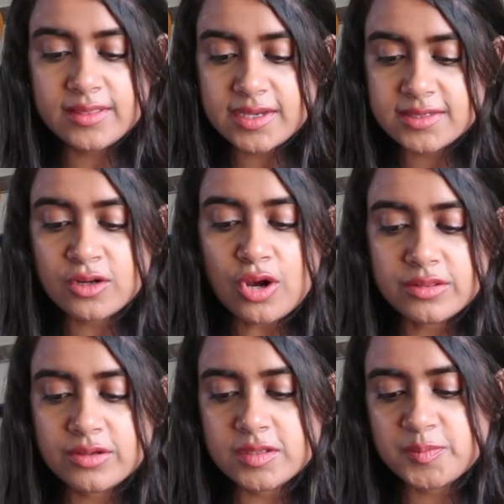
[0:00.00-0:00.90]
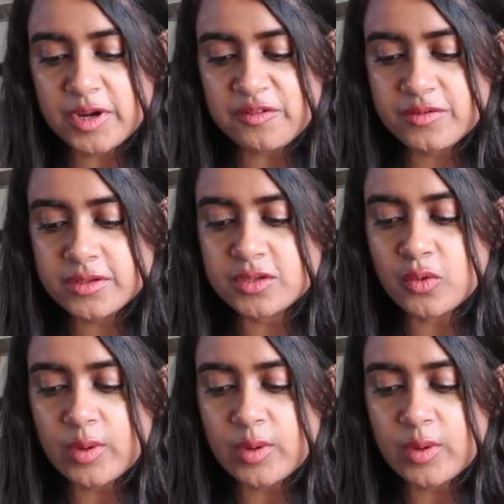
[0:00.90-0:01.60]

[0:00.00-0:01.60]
with, there's an author's preface